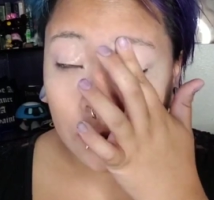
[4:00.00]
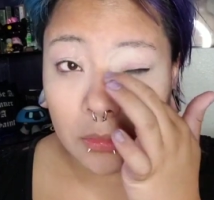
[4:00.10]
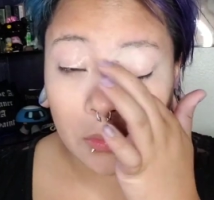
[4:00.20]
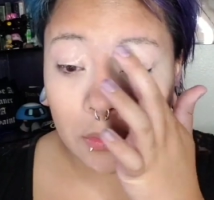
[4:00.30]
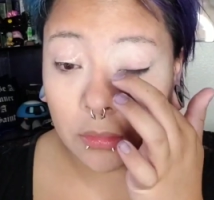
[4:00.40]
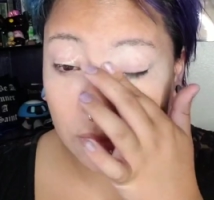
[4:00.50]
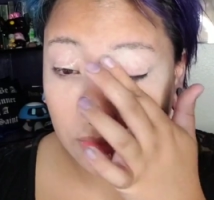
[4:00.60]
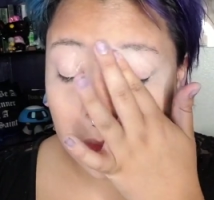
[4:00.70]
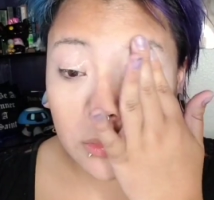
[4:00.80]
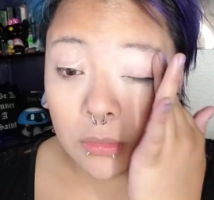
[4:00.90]
the primer that's
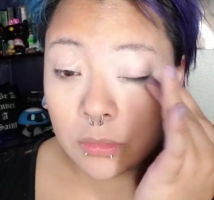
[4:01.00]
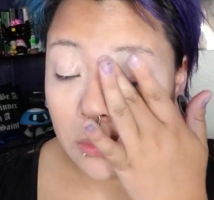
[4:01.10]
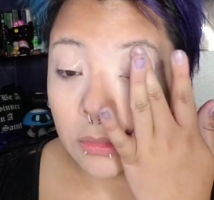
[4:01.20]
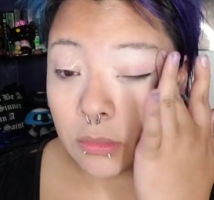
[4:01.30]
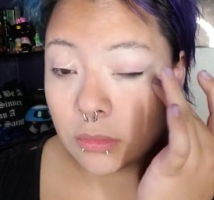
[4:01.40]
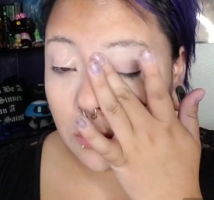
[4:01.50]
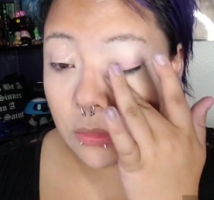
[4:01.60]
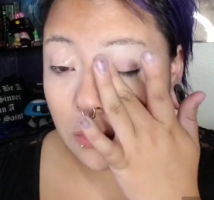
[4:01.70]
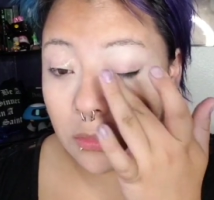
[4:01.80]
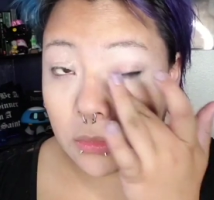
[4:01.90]
underneath.
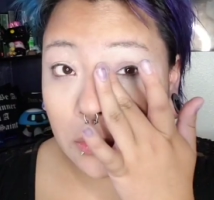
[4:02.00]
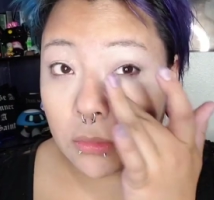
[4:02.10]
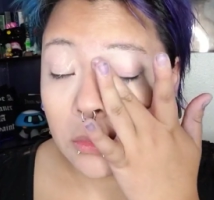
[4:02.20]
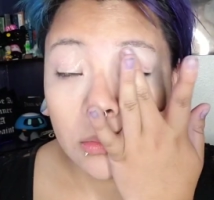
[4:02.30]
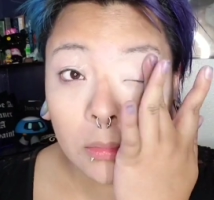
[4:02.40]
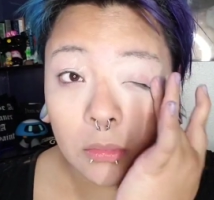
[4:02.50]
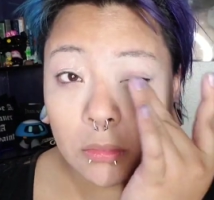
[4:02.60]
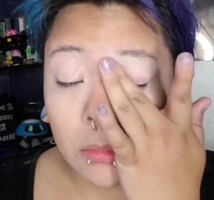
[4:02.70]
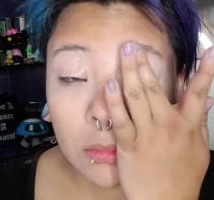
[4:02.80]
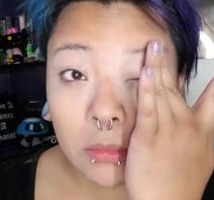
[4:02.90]
I
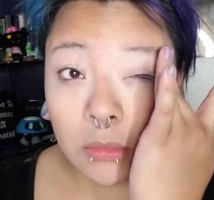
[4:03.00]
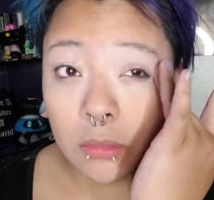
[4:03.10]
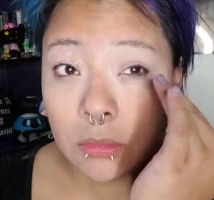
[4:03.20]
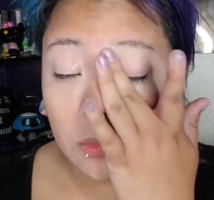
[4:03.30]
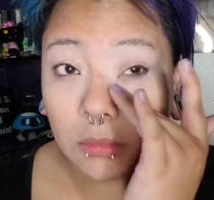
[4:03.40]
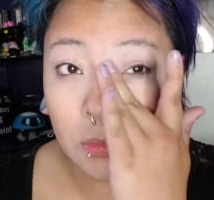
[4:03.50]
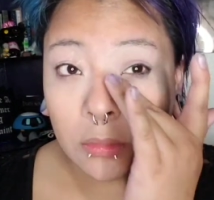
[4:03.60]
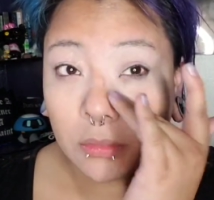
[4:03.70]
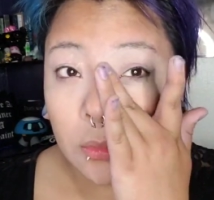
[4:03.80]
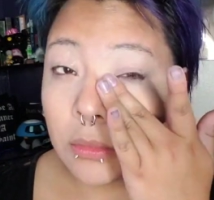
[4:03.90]
noticed that whenever
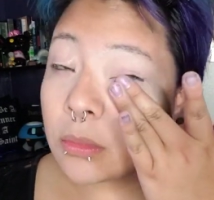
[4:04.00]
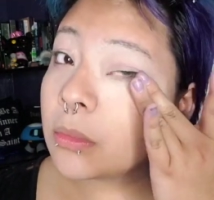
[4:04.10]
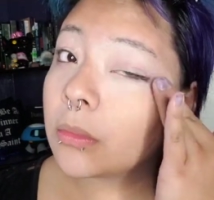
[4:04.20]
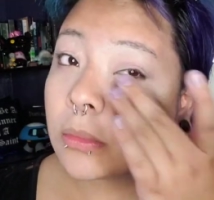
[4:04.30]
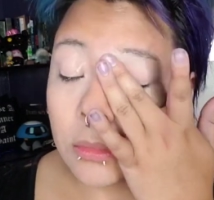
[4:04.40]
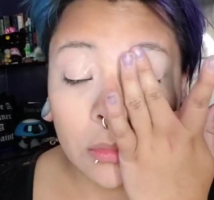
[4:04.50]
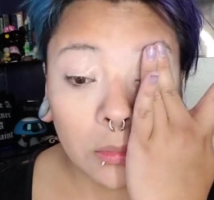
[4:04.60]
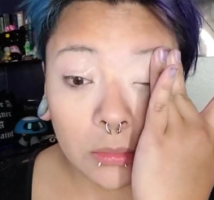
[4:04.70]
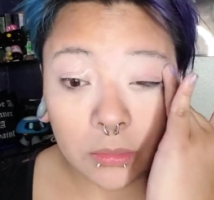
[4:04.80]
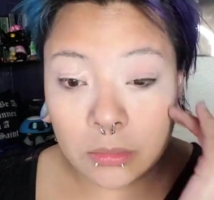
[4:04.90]
you start
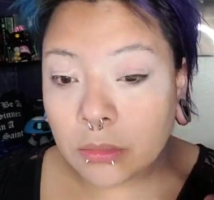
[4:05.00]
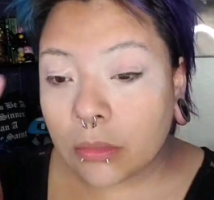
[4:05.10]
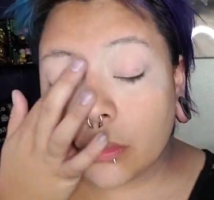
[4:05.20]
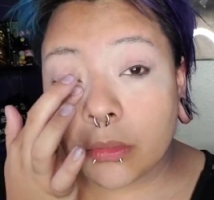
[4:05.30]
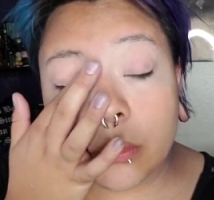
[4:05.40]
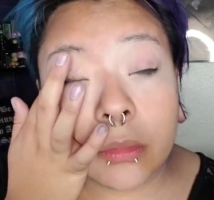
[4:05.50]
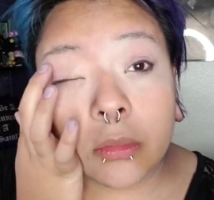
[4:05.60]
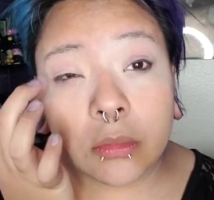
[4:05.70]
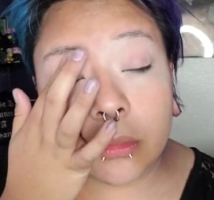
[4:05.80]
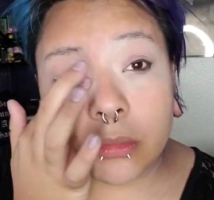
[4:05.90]
swiping instead of
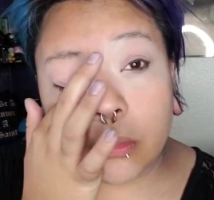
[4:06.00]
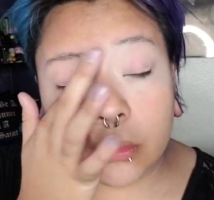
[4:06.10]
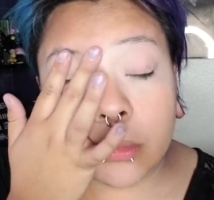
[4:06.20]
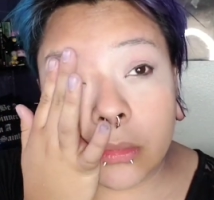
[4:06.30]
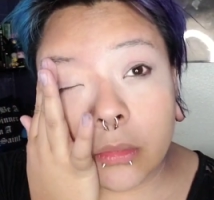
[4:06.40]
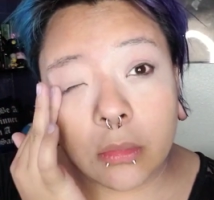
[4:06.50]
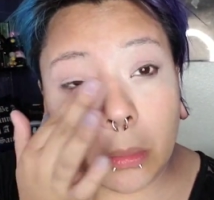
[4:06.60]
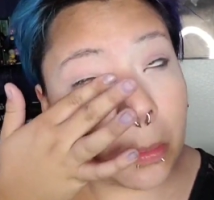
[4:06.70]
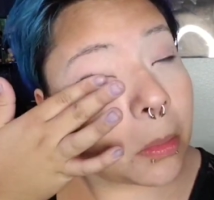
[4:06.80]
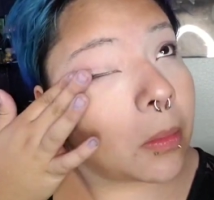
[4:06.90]
dabbing, it starts to
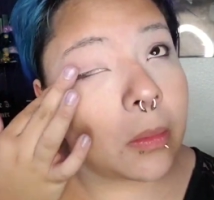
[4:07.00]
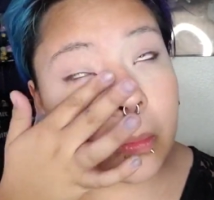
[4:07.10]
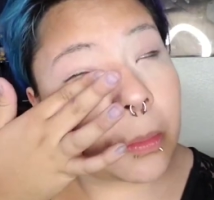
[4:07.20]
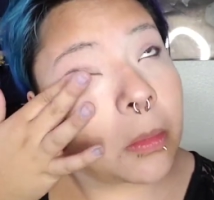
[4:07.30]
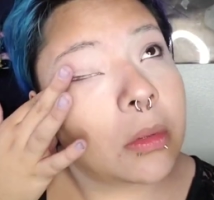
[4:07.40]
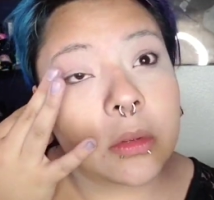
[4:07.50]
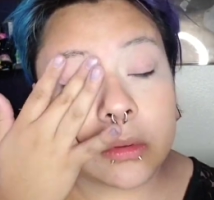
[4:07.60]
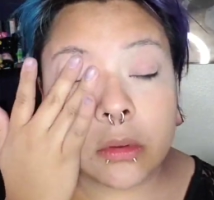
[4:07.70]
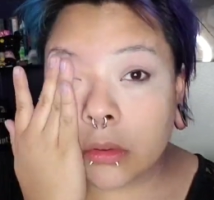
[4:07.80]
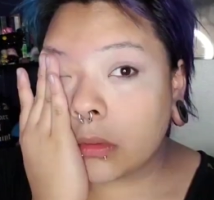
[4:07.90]
wipe off the concealer
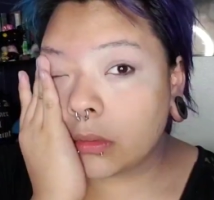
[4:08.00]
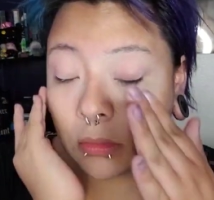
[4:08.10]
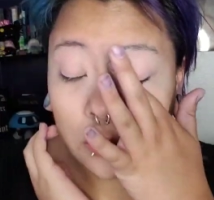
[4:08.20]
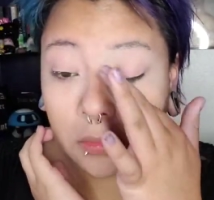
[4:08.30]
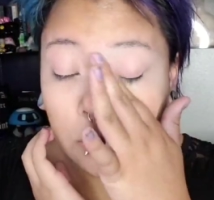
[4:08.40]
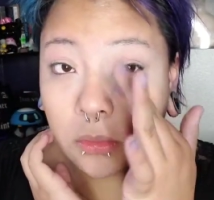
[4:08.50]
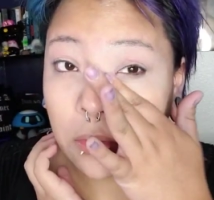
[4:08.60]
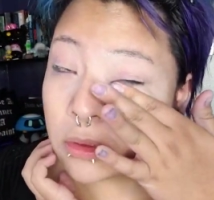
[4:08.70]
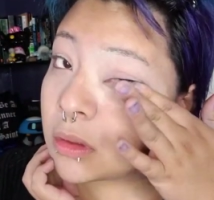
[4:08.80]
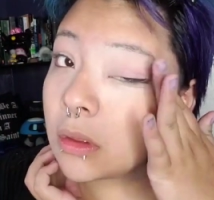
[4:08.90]
underneath, so definitely
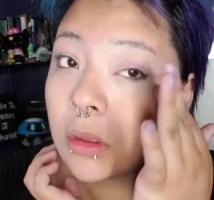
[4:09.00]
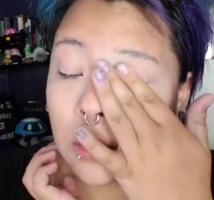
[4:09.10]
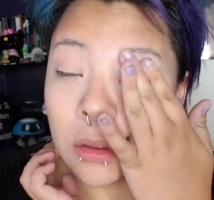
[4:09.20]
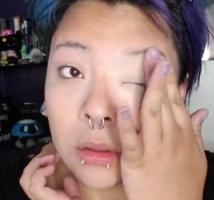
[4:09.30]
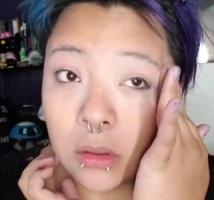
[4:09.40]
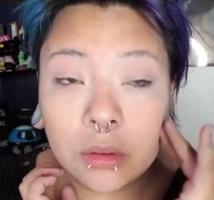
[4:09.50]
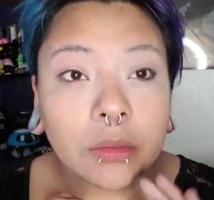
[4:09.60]
be careful when doing